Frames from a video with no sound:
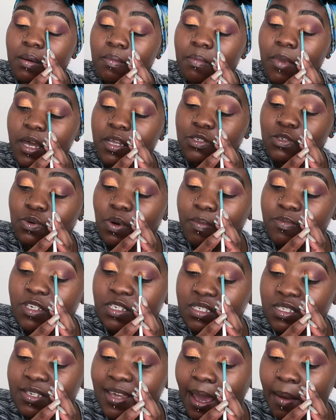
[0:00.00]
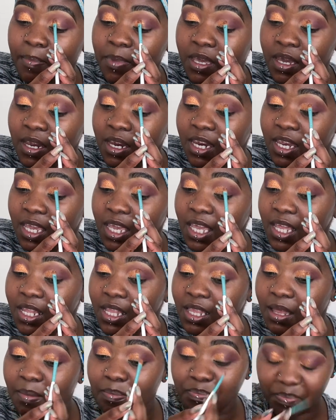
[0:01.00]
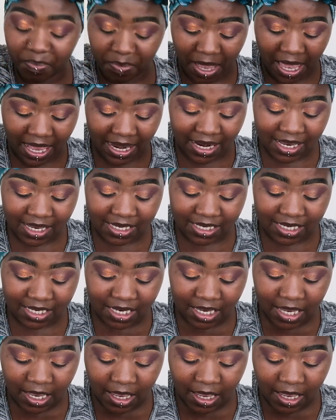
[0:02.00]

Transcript: Mind you, I'm just tapping her in the palette.